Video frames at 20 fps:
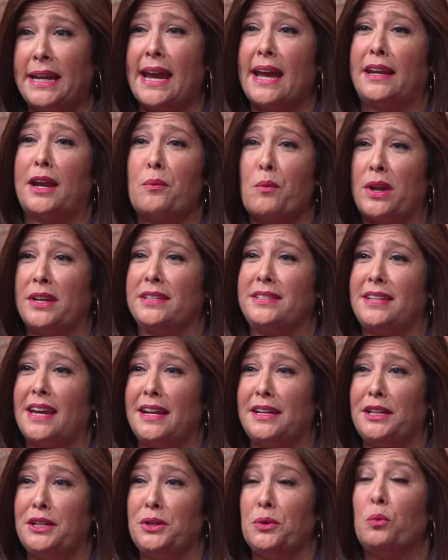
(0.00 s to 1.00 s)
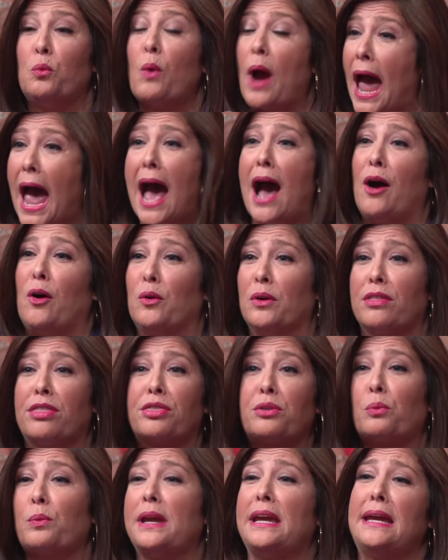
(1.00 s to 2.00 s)
hand, I want to say to you, wow,
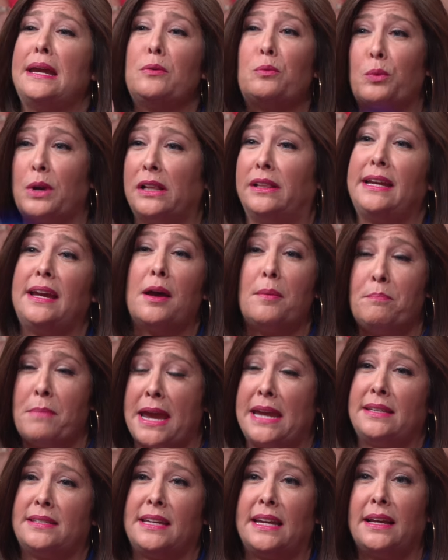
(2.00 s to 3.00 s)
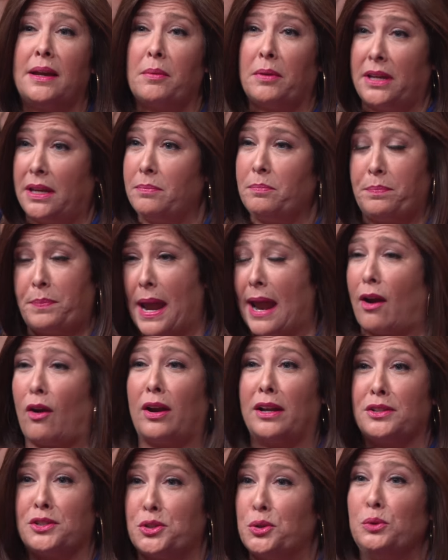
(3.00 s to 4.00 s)
three really amazing
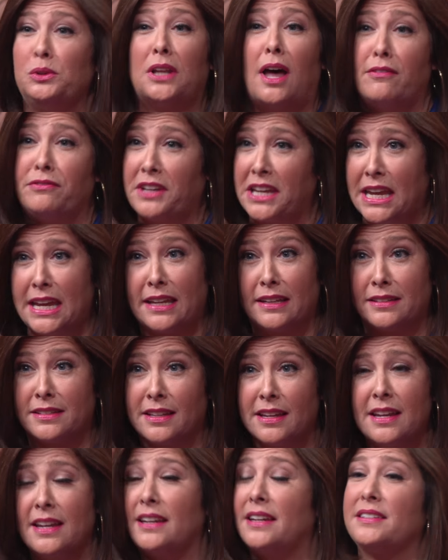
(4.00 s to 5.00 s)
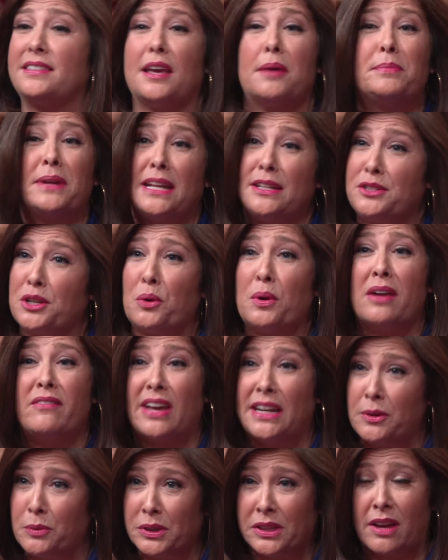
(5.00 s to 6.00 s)
parents who love kids, because some kids don't have
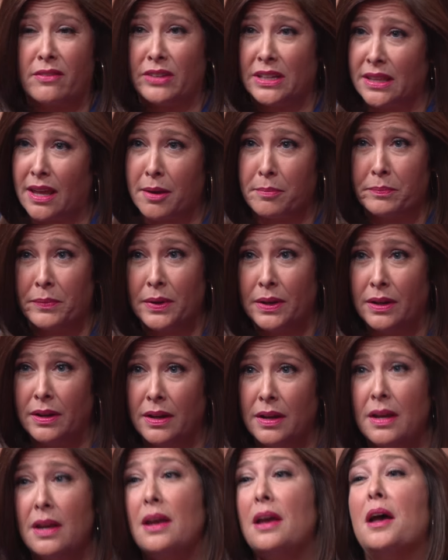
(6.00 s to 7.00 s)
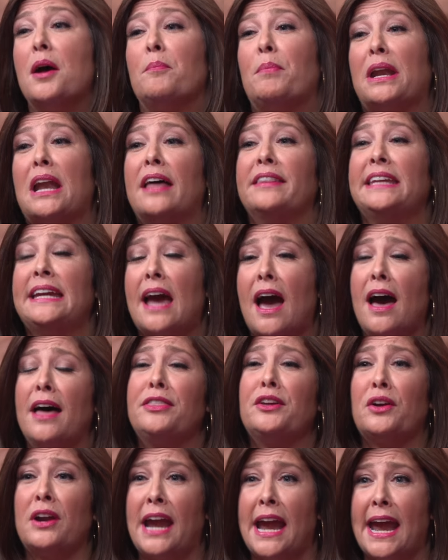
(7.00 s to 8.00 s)
anyone loving them. Yeah. But on the
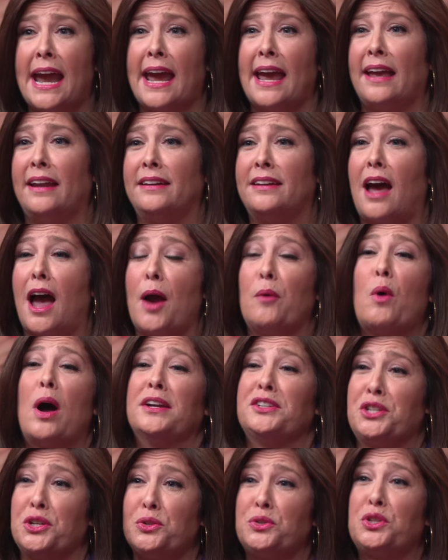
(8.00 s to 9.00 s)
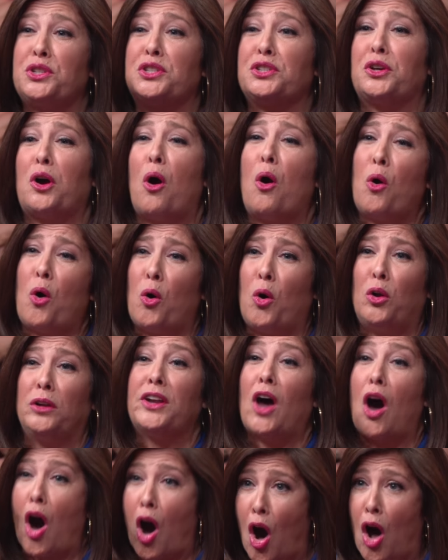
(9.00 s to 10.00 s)
other hand, I want to scold
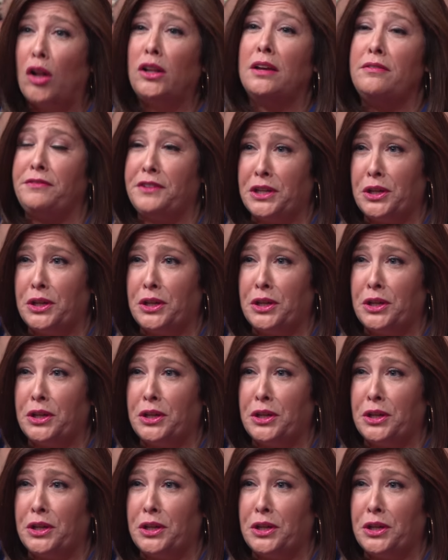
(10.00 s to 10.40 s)
all of